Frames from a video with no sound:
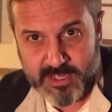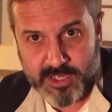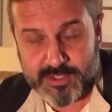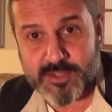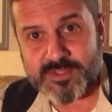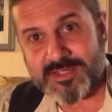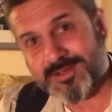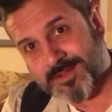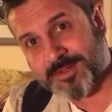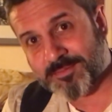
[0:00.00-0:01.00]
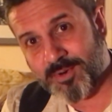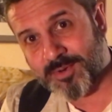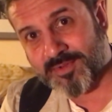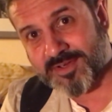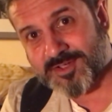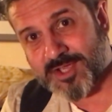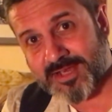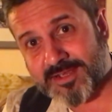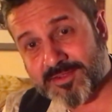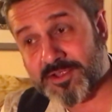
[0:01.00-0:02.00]
and using nothing more than a
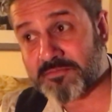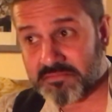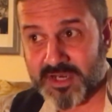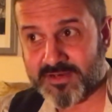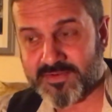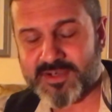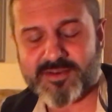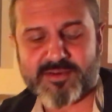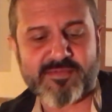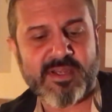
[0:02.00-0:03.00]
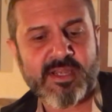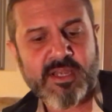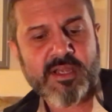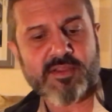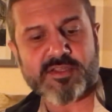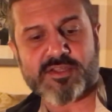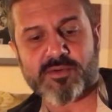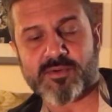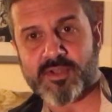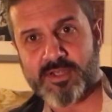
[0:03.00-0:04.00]
technique that you might have heard of that's
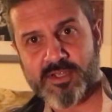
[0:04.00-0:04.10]
called